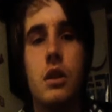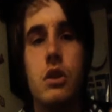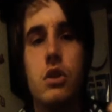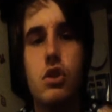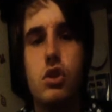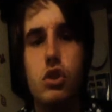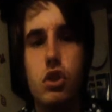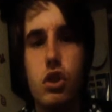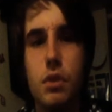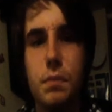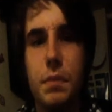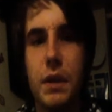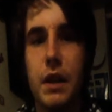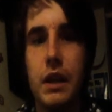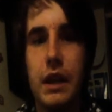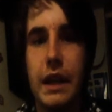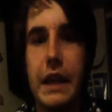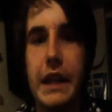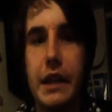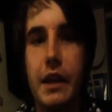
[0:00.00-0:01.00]
super
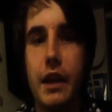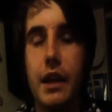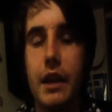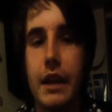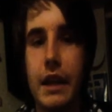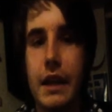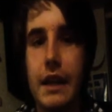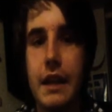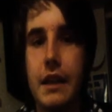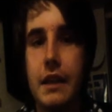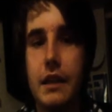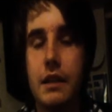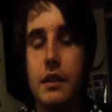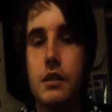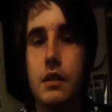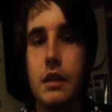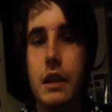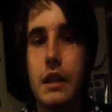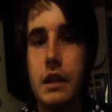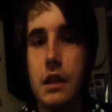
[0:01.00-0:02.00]
leader. He is
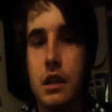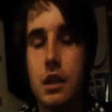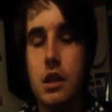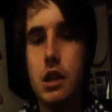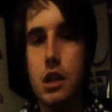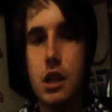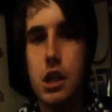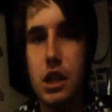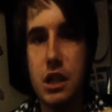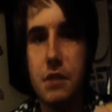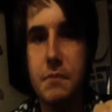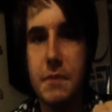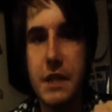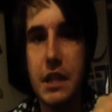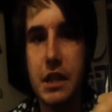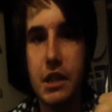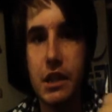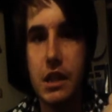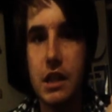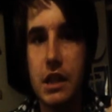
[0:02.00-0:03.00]
the army
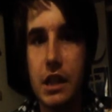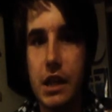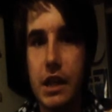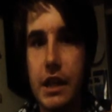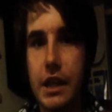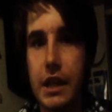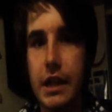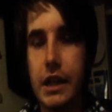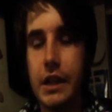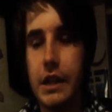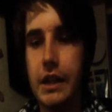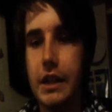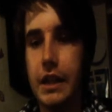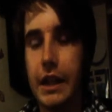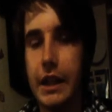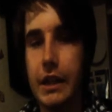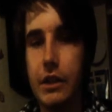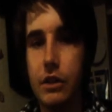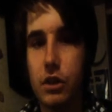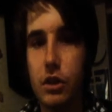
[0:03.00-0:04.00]
guy.
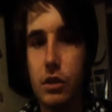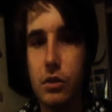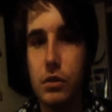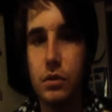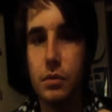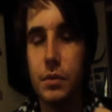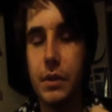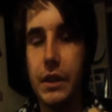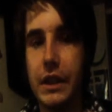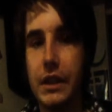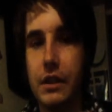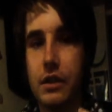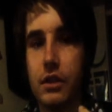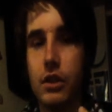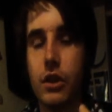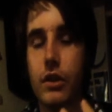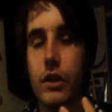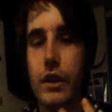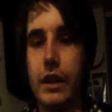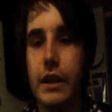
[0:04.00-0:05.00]
He knows what he's
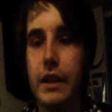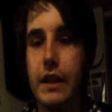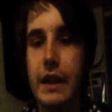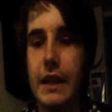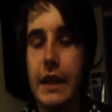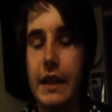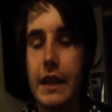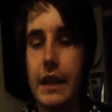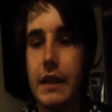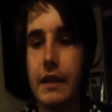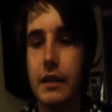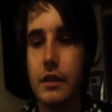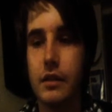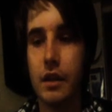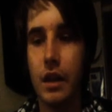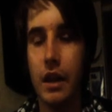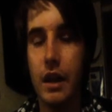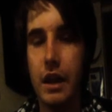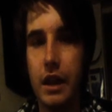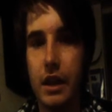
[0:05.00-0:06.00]
doing. He is
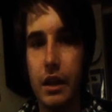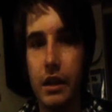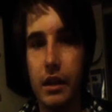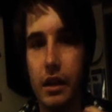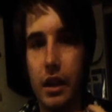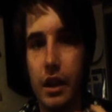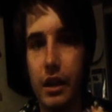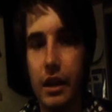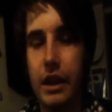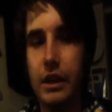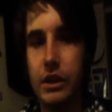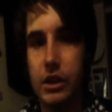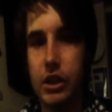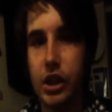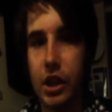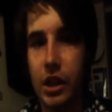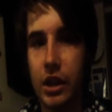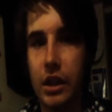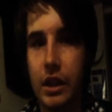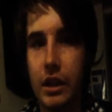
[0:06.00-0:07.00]
in
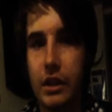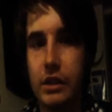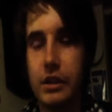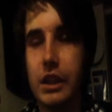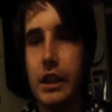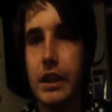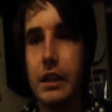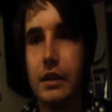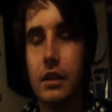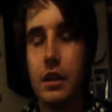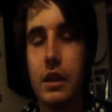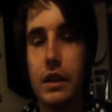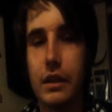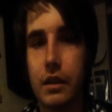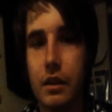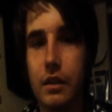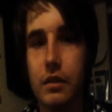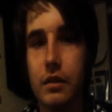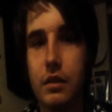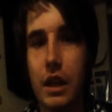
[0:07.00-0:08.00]
charge. He's like the
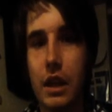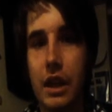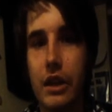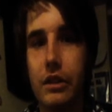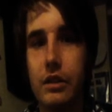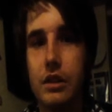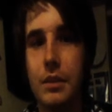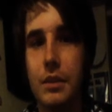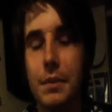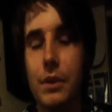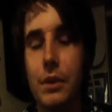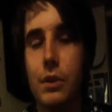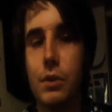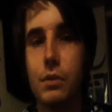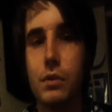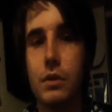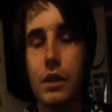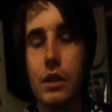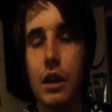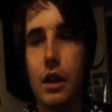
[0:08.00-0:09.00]
stereotypical
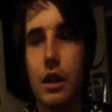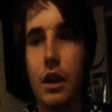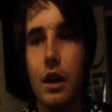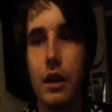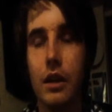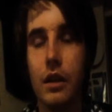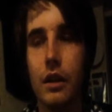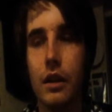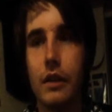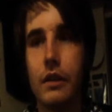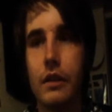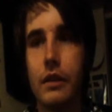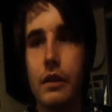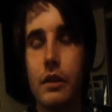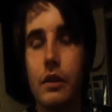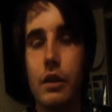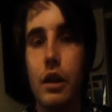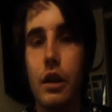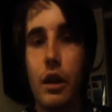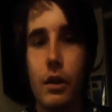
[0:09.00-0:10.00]

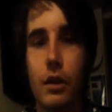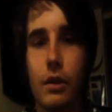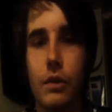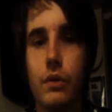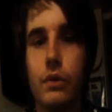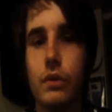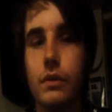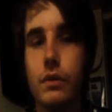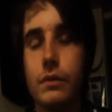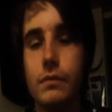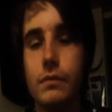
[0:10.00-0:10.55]
colonel,